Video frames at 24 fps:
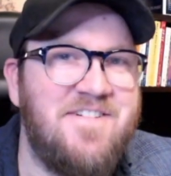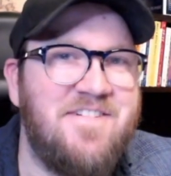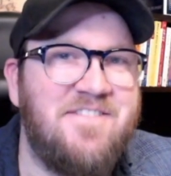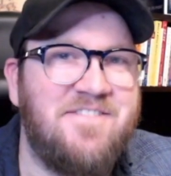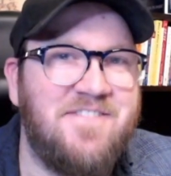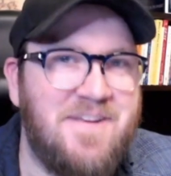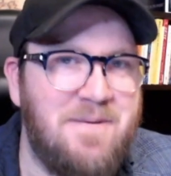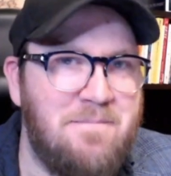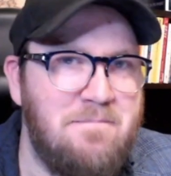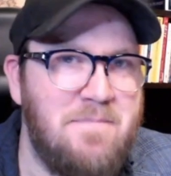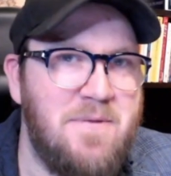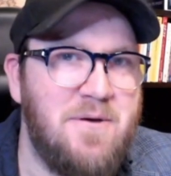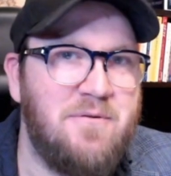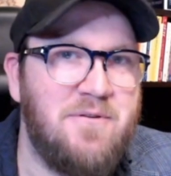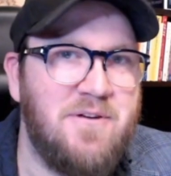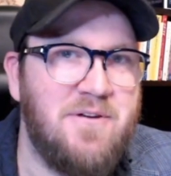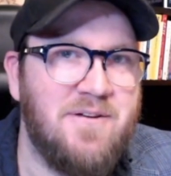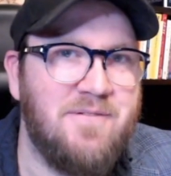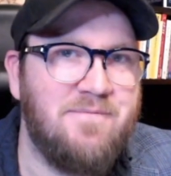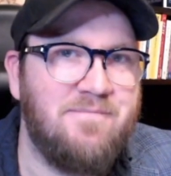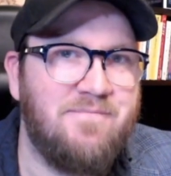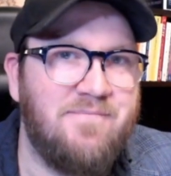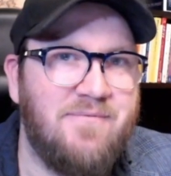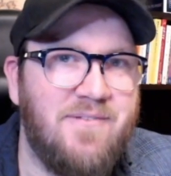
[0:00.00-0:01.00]
fifty
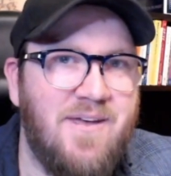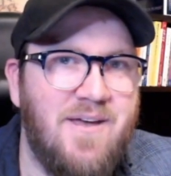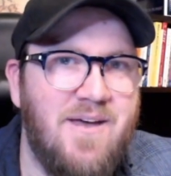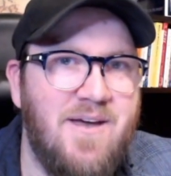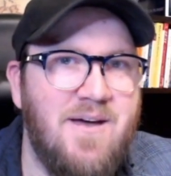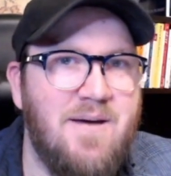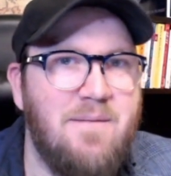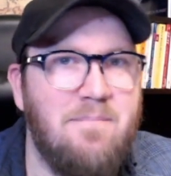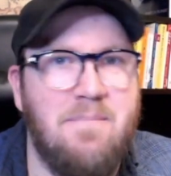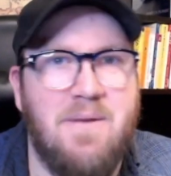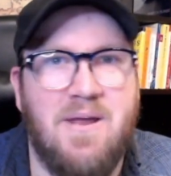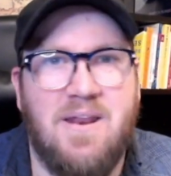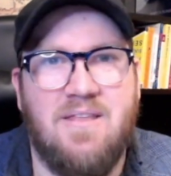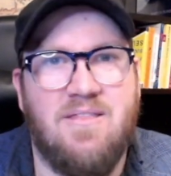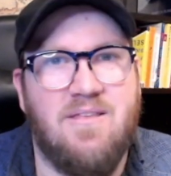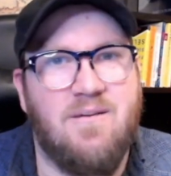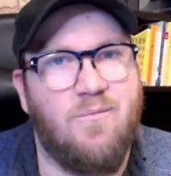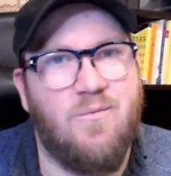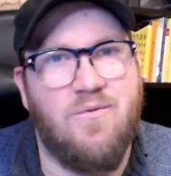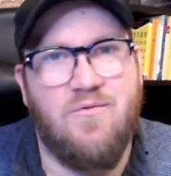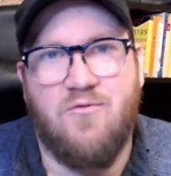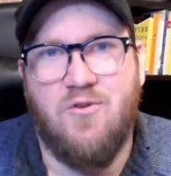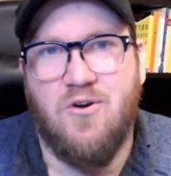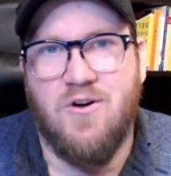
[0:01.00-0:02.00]
million. Meaning
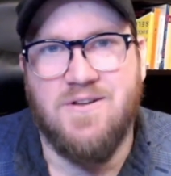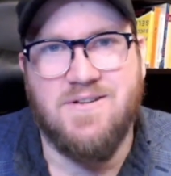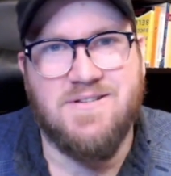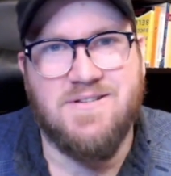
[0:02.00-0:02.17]
that we've got to